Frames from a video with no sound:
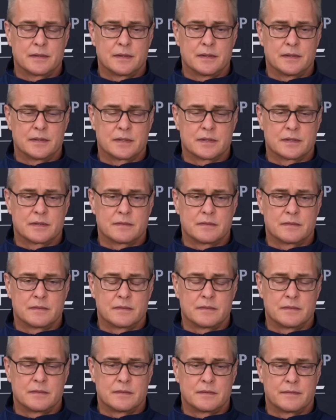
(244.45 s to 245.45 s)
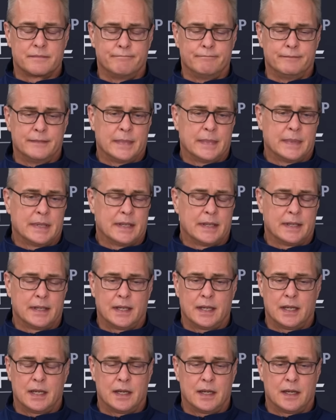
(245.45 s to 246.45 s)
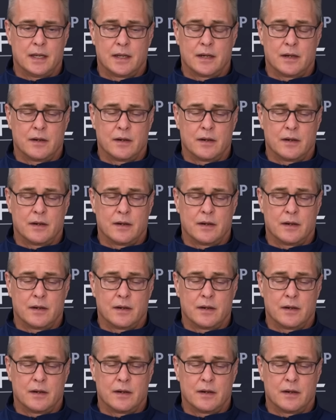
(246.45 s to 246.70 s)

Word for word: It's I,